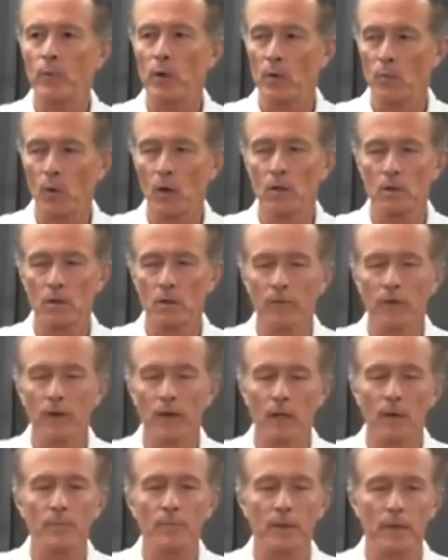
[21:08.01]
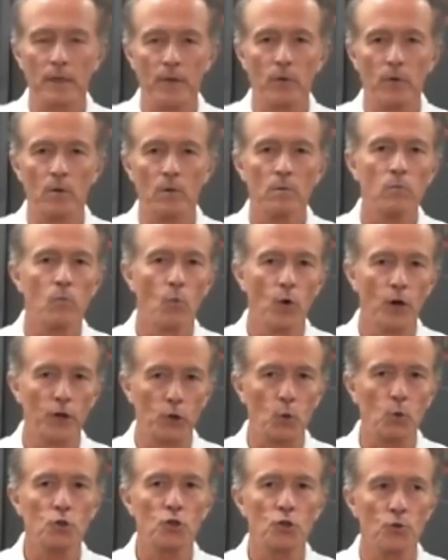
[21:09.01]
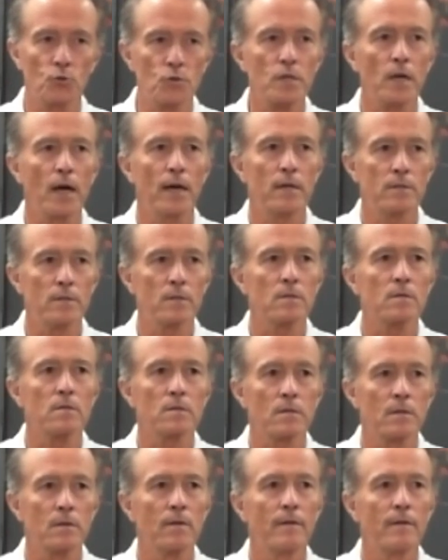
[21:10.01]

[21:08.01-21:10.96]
we will develop another 1 or 2 sizes.